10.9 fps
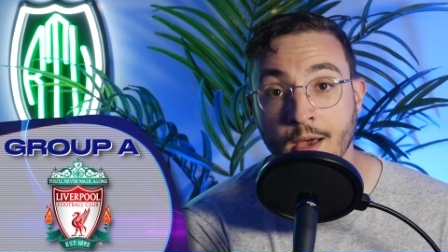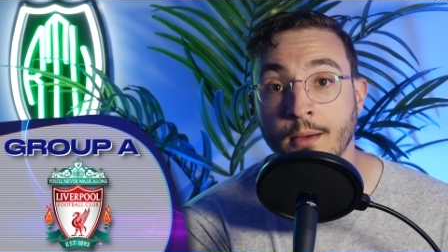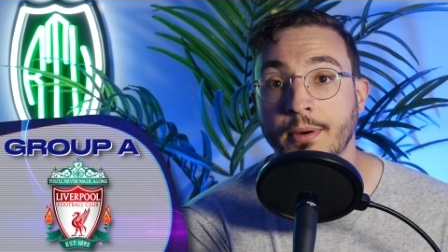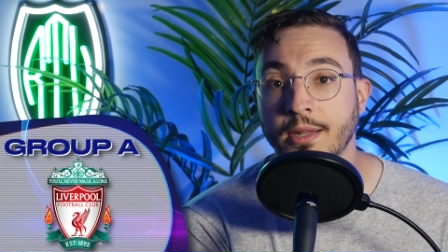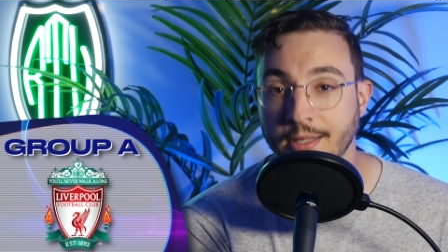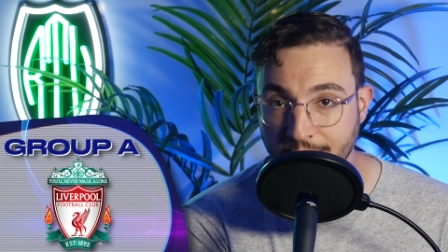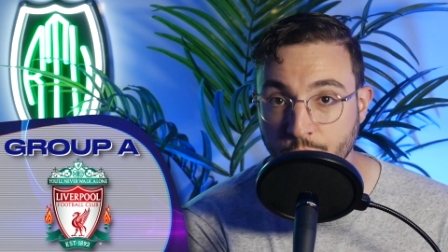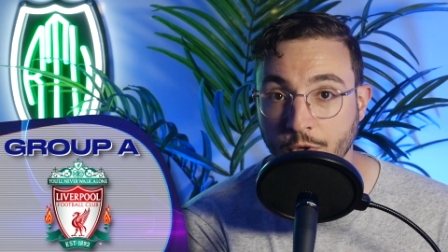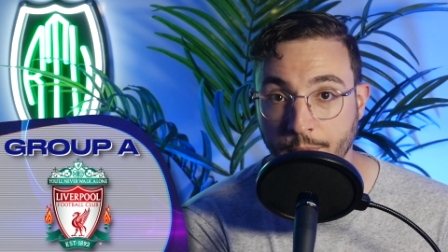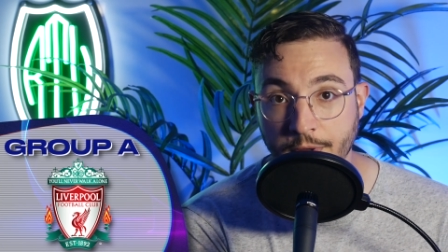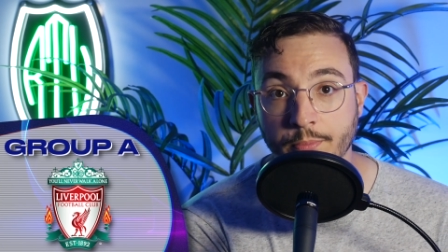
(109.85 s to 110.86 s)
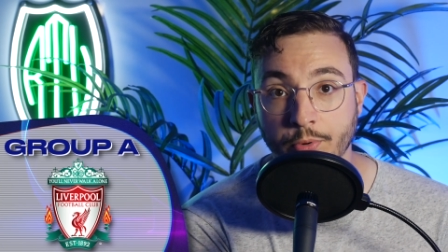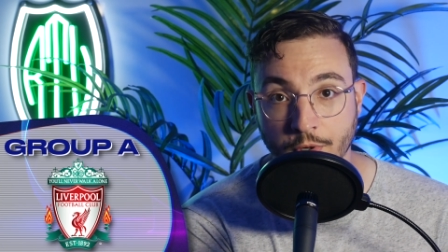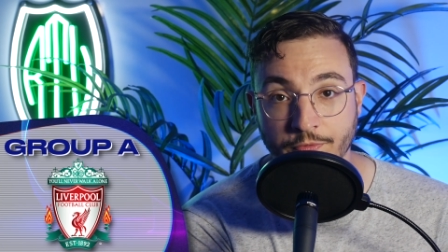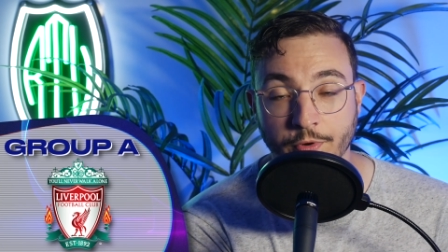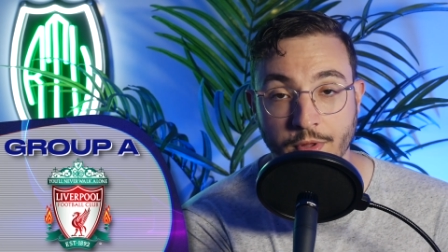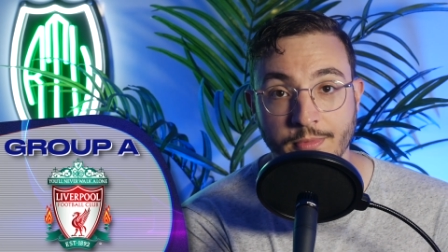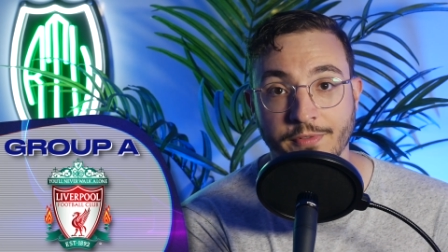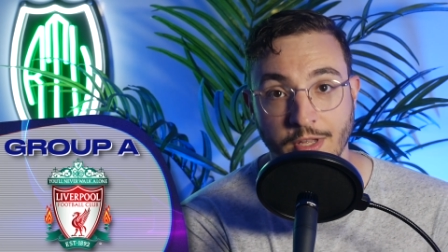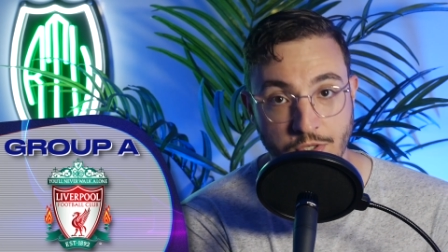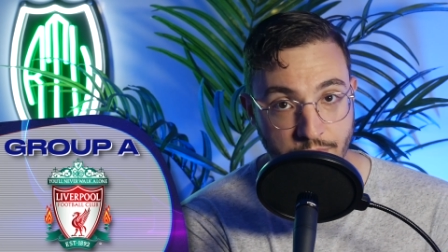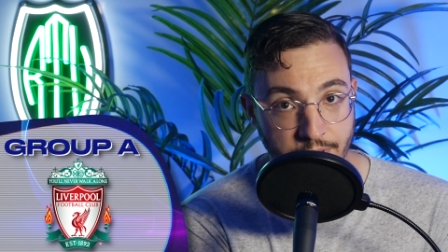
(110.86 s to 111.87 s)
but he will be important for them
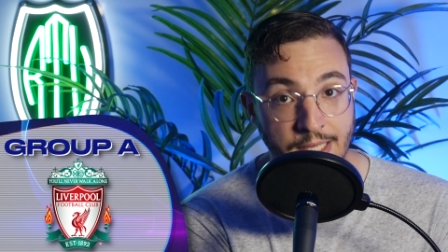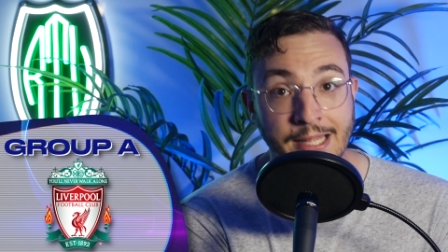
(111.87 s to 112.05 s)
eventually.